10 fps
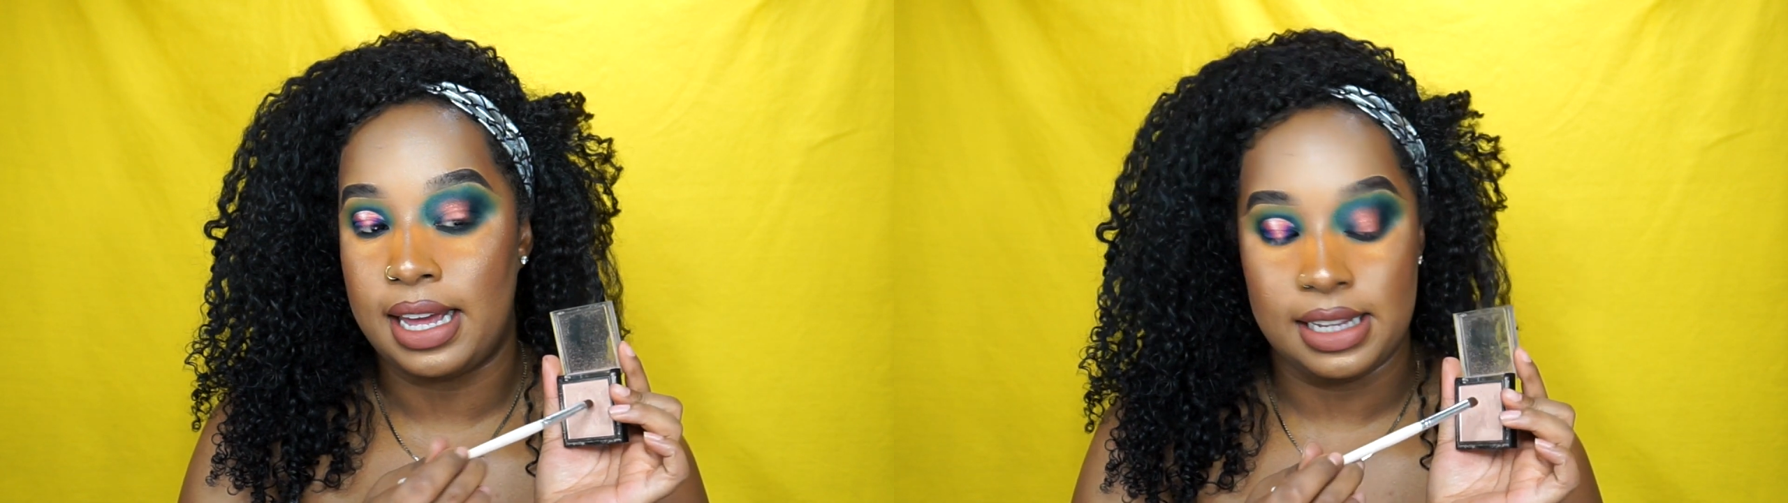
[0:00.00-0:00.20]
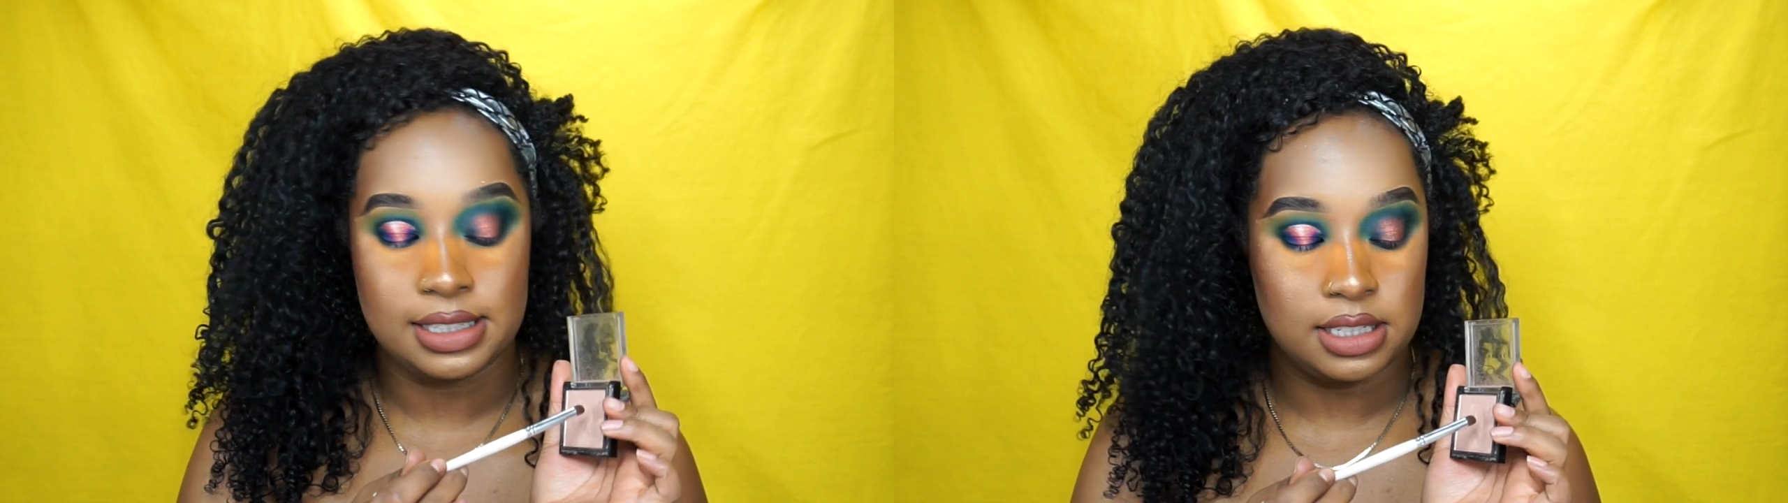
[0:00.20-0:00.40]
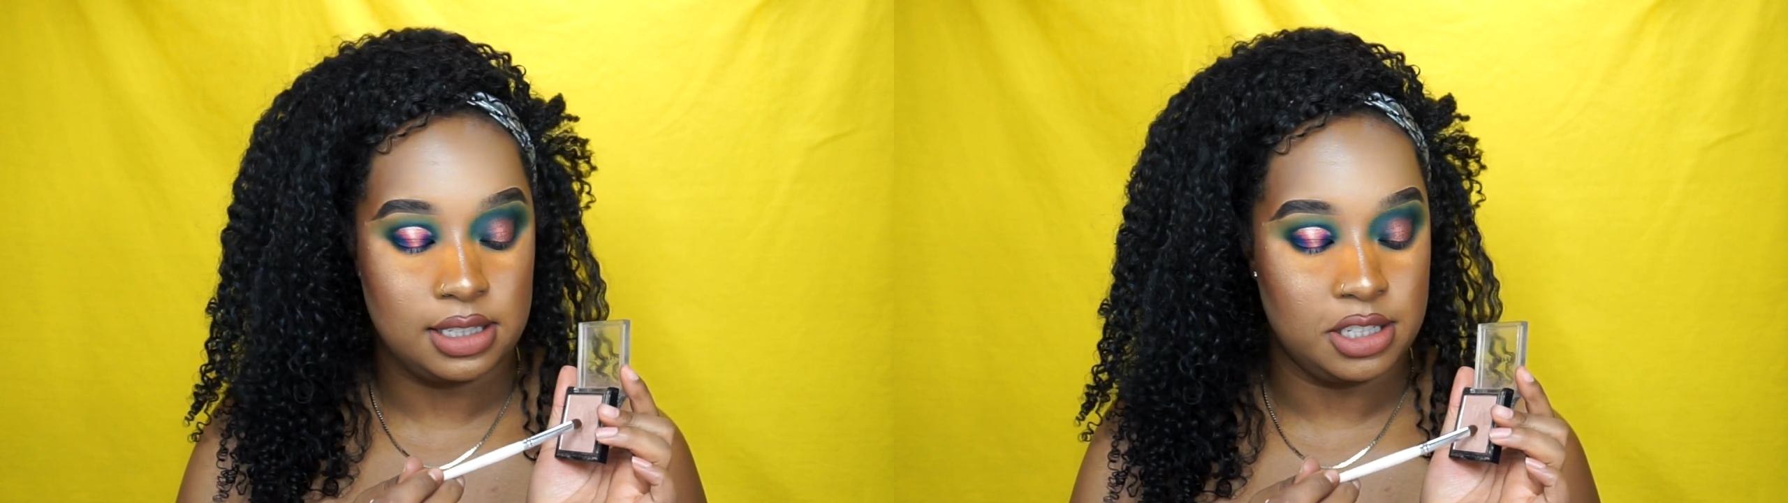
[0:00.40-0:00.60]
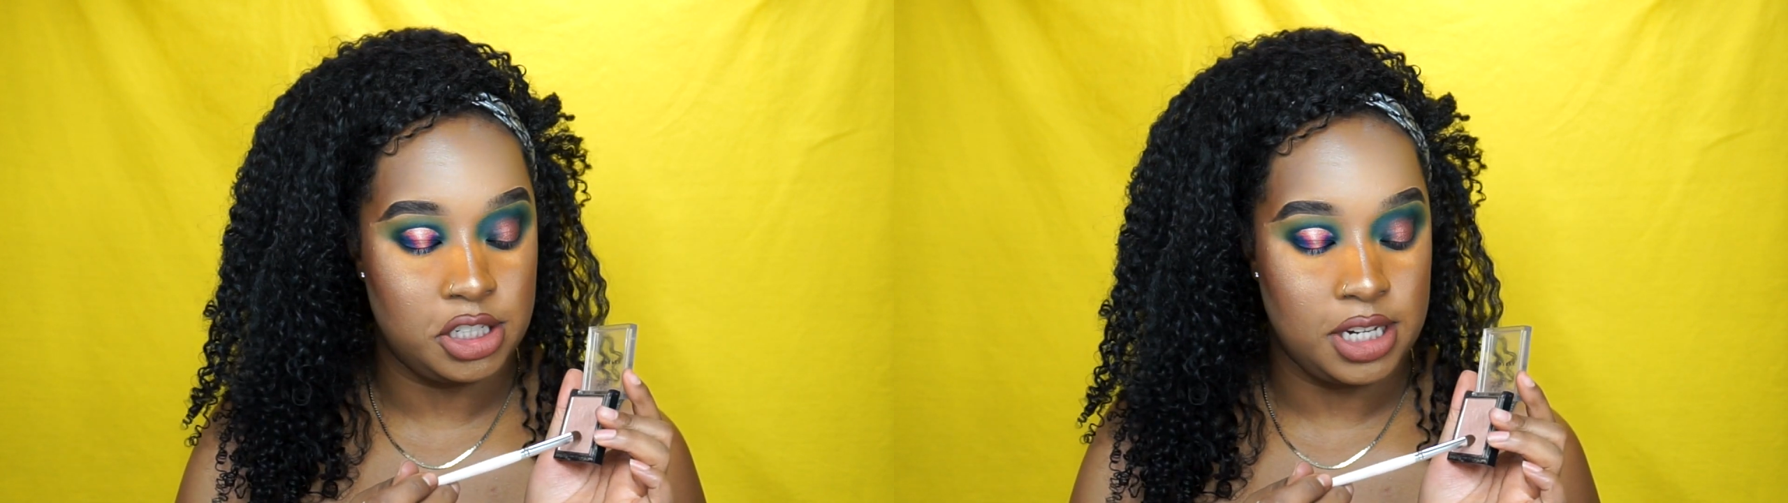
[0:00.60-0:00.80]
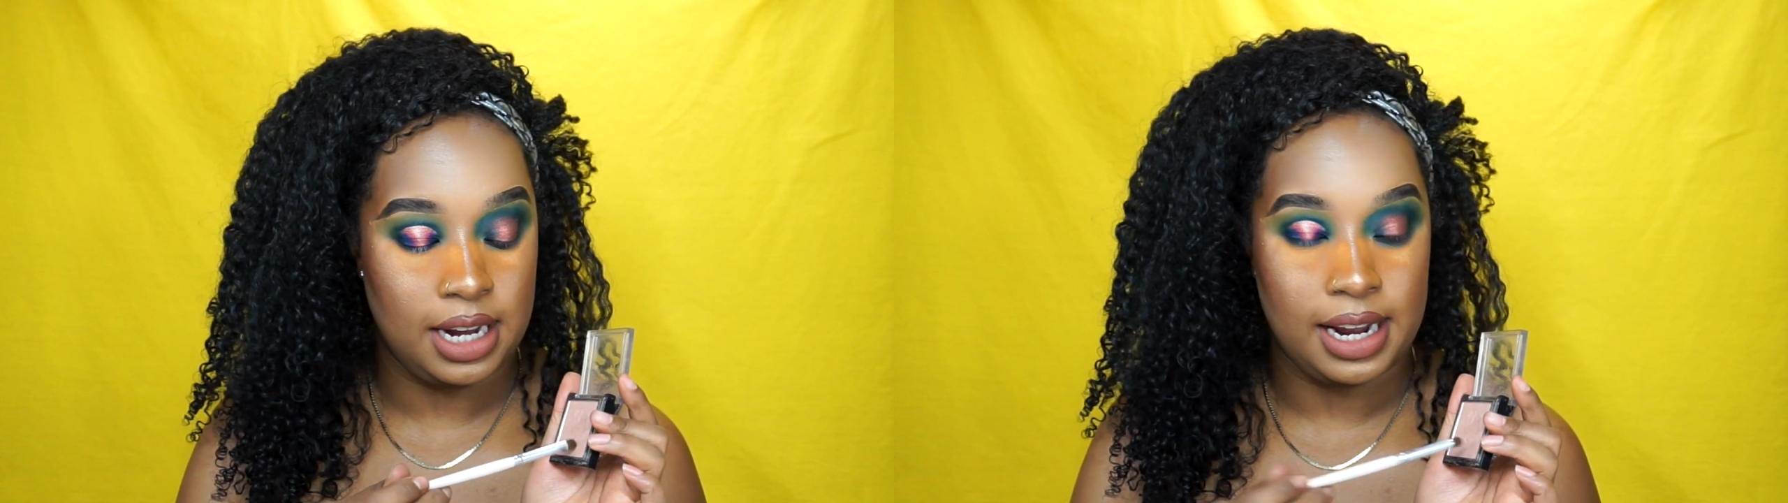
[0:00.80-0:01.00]
and this is the
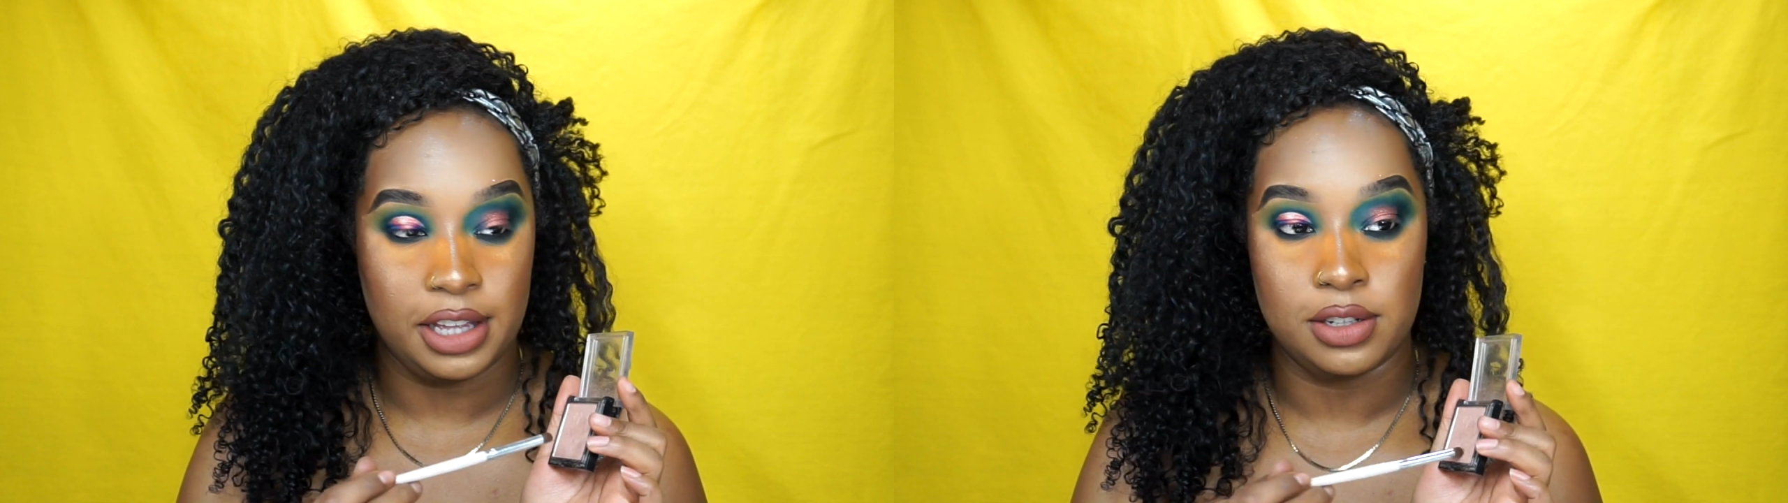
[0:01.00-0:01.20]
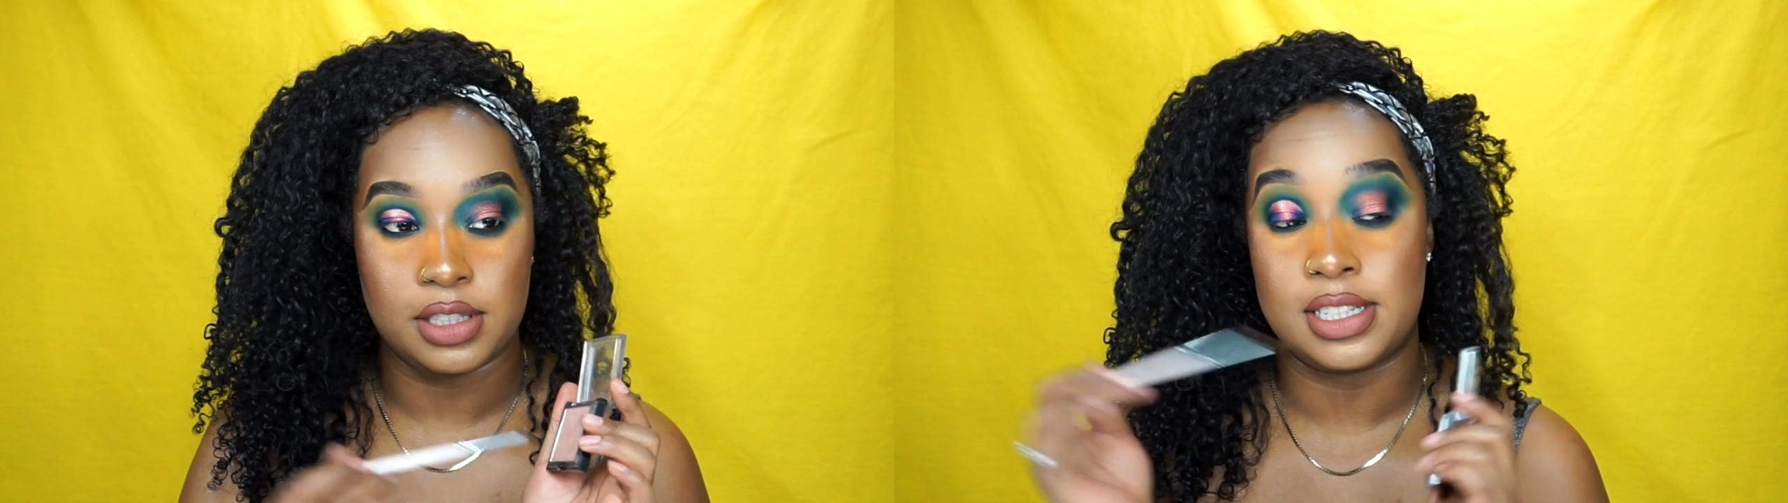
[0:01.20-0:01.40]
shade I use.